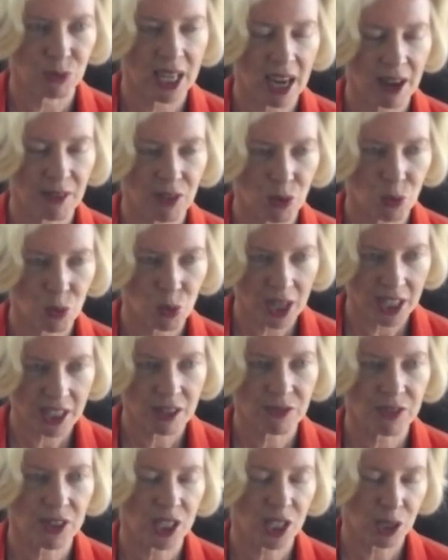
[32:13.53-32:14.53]
We have a
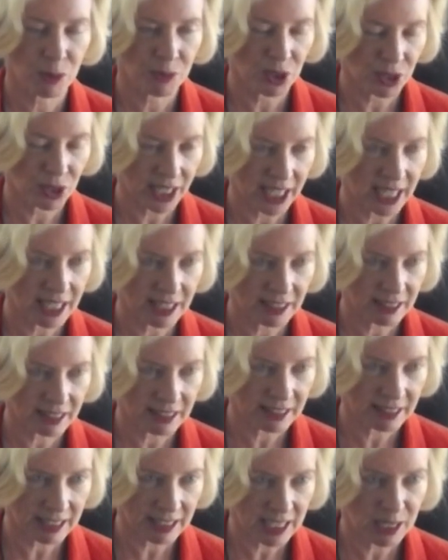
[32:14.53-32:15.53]
wonderful
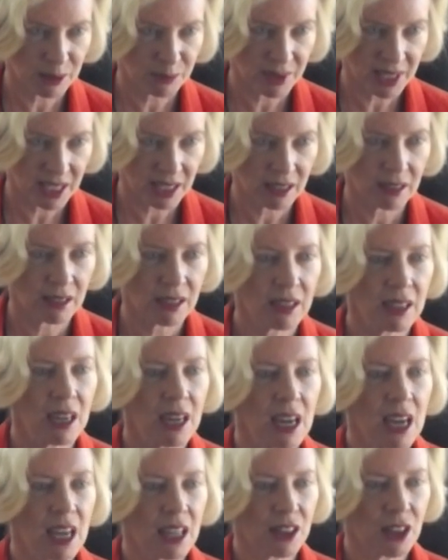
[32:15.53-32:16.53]
communications team here.
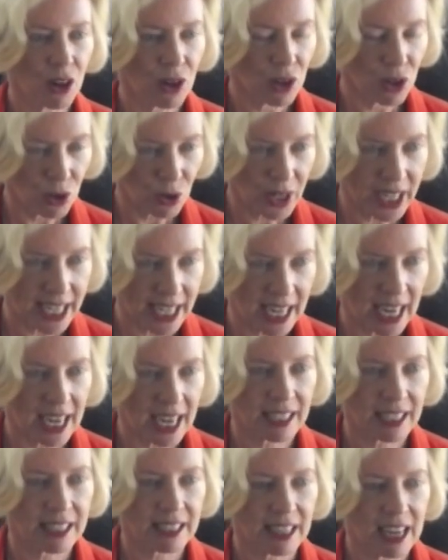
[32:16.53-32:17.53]
They're looking
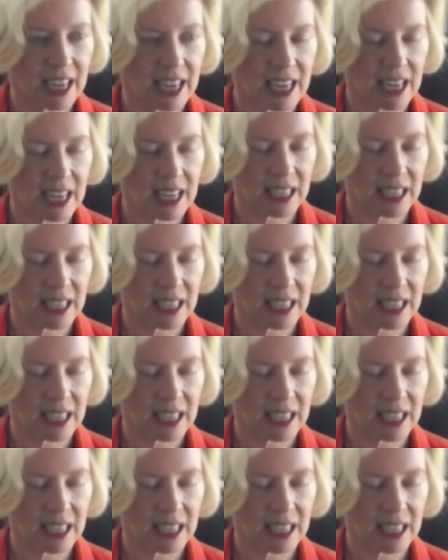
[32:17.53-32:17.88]
at